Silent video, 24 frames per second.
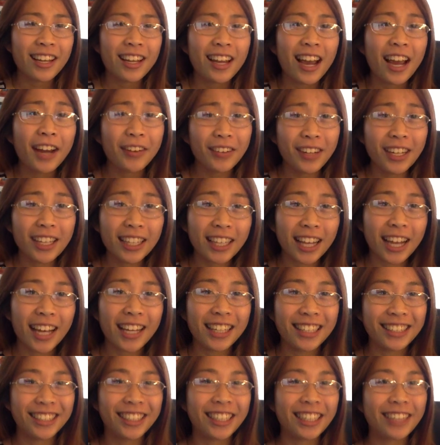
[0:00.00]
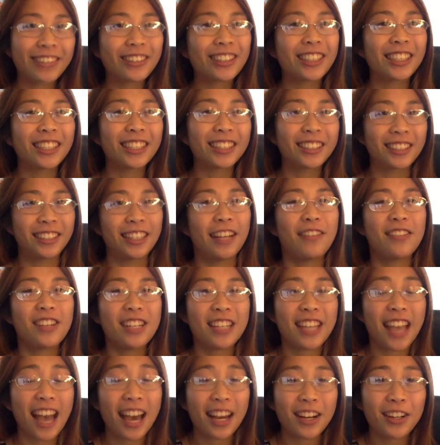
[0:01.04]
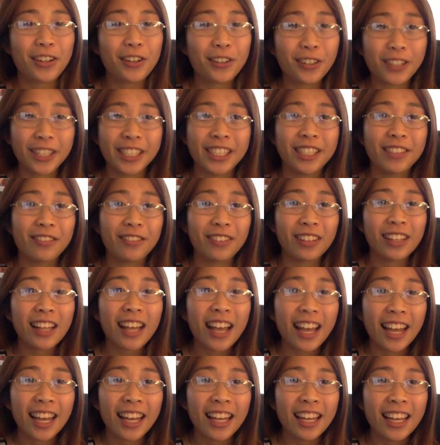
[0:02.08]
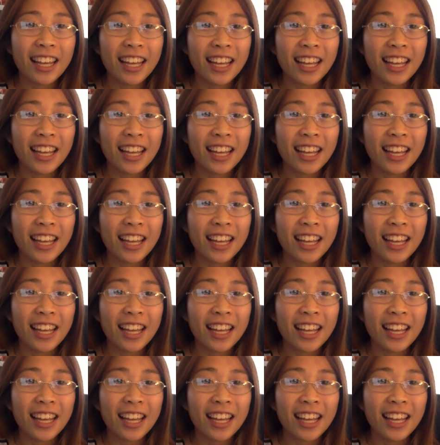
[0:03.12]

I realized there were seven categories of light.